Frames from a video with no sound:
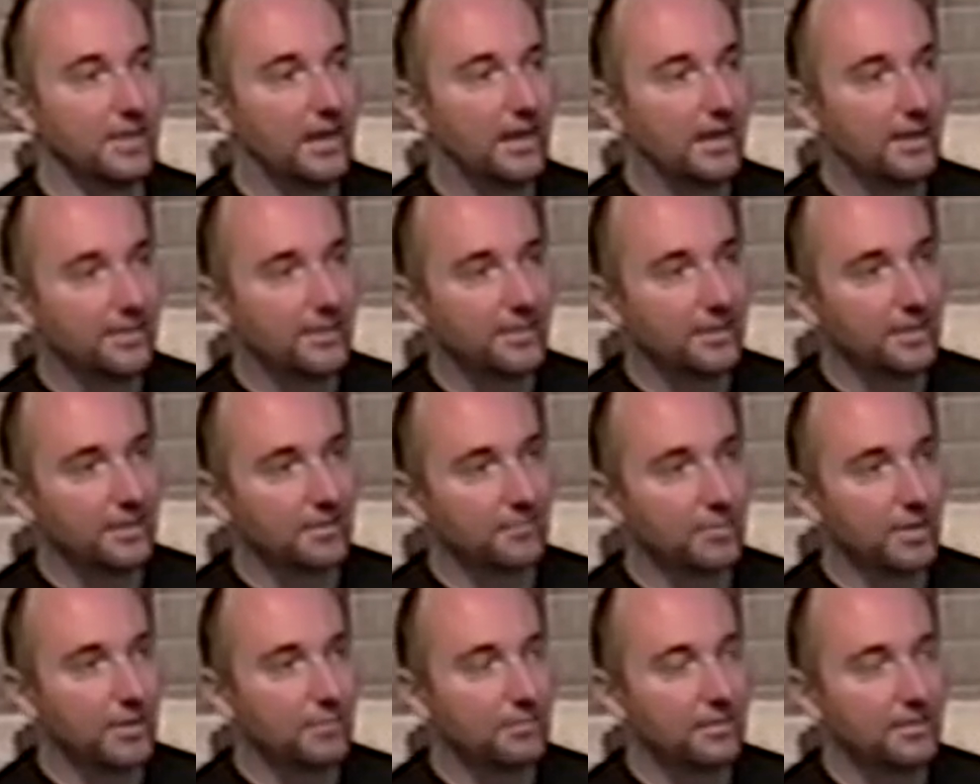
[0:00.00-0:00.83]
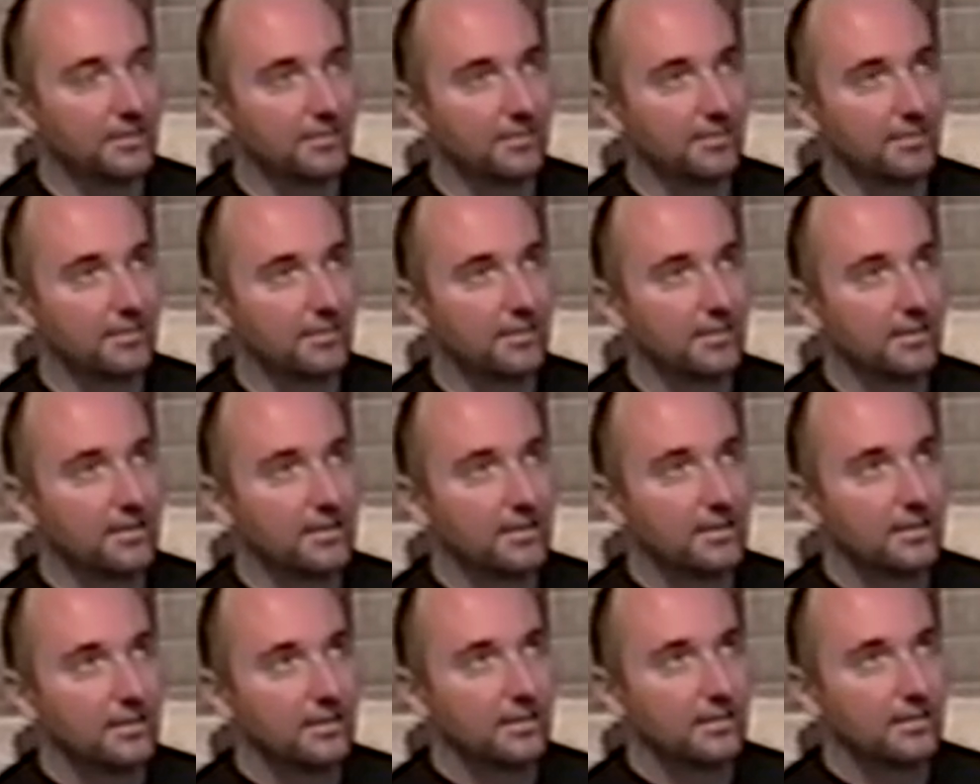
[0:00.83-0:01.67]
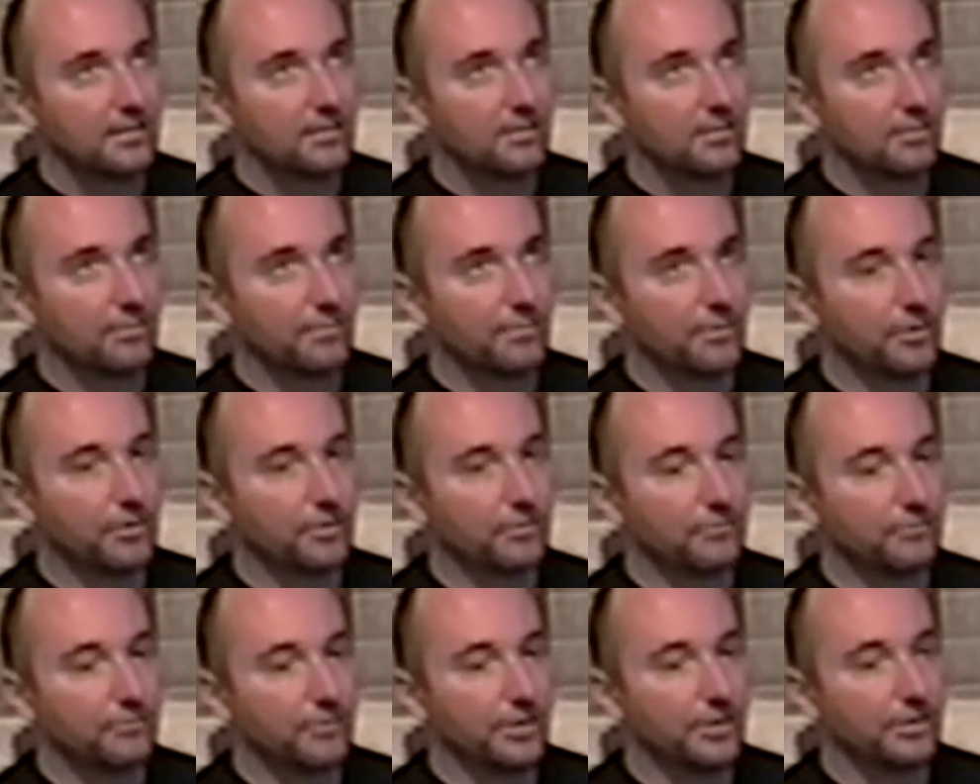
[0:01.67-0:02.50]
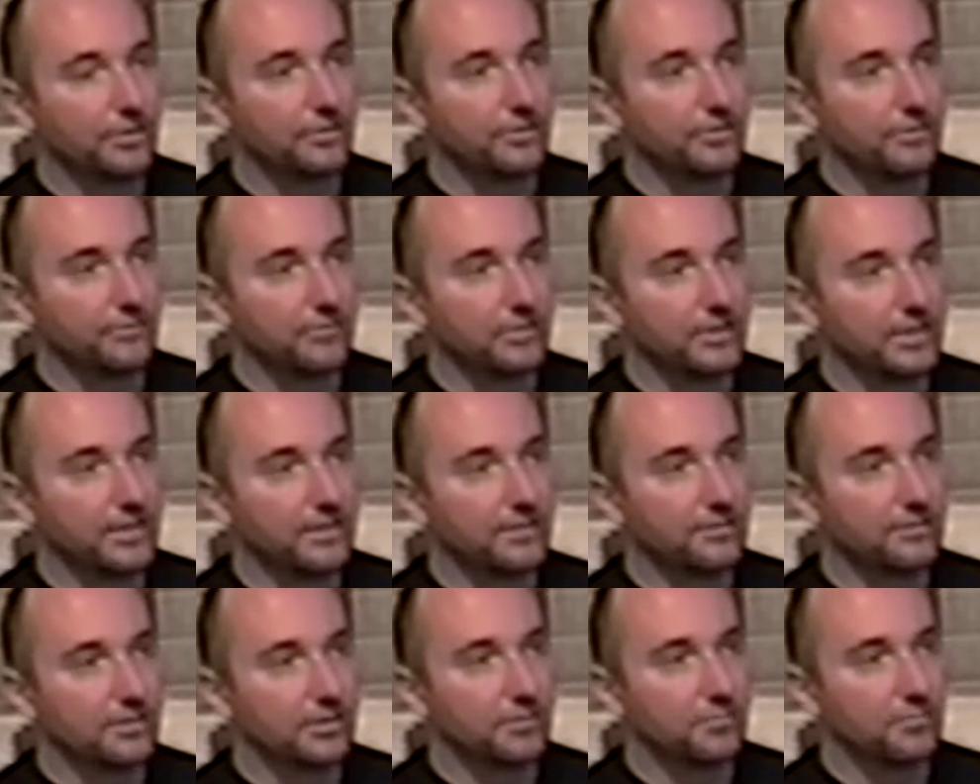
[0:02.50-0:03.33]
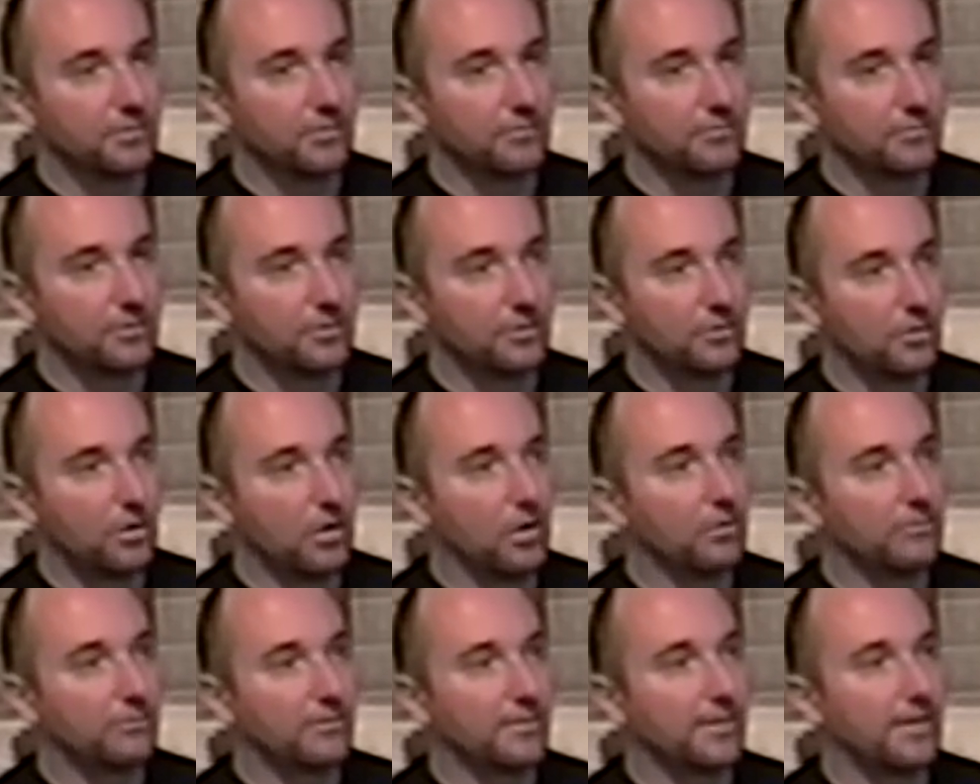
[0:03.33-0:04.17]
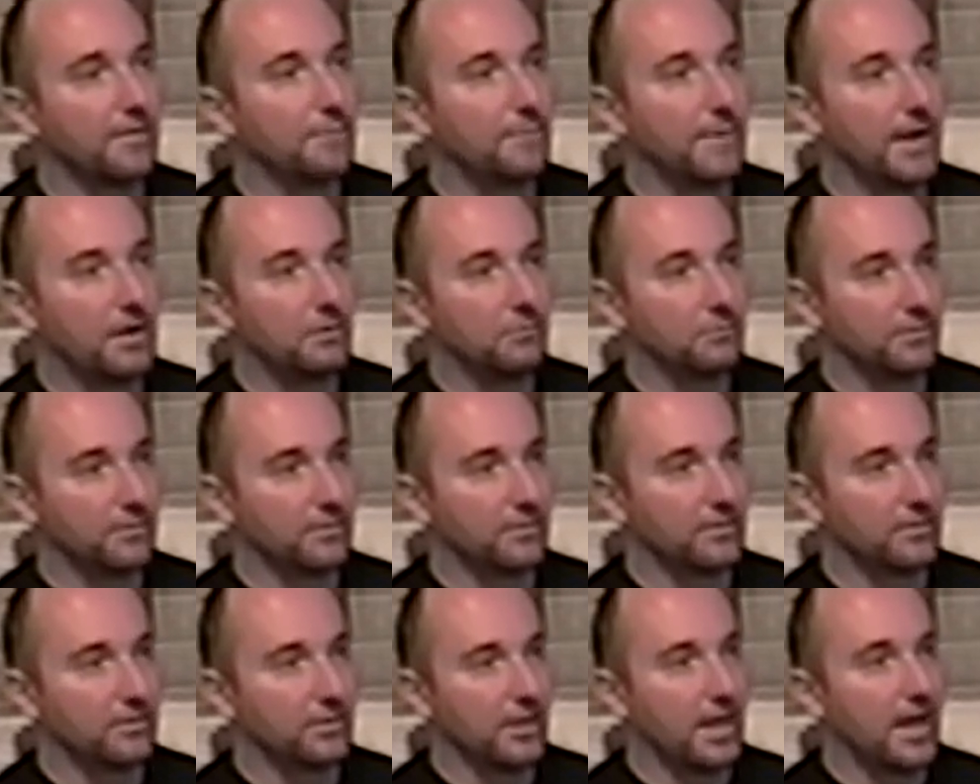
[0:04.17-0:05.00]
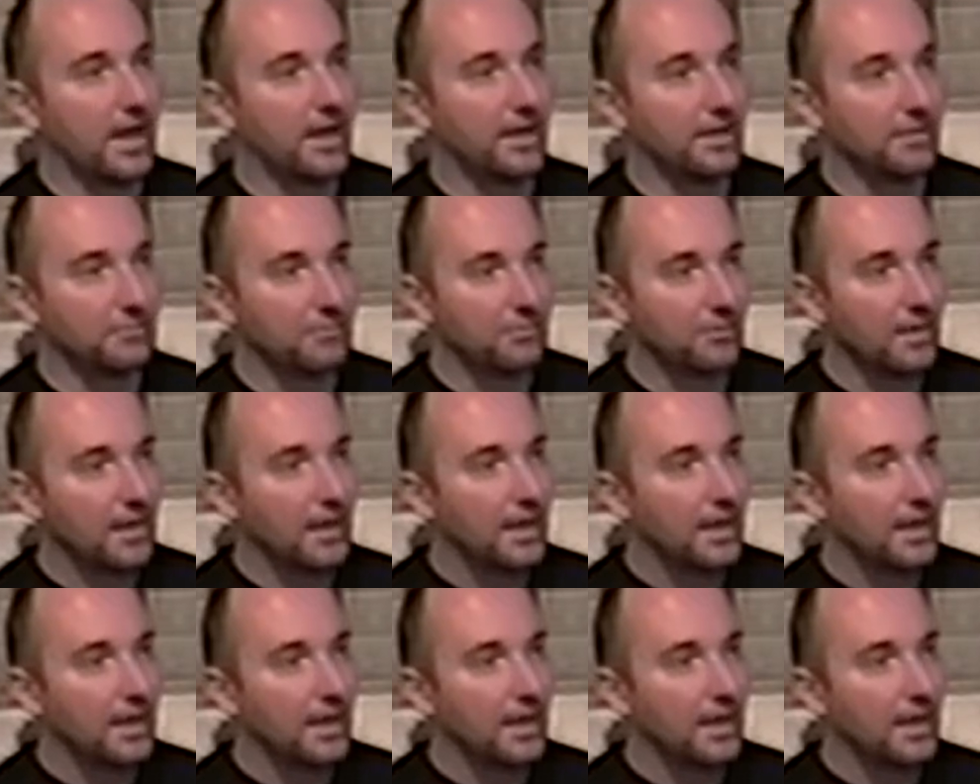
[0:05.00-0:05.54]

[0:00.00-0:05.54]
but now I think maybe it's spoken figuratively in terms of, you know, all of us have mountains in our lives.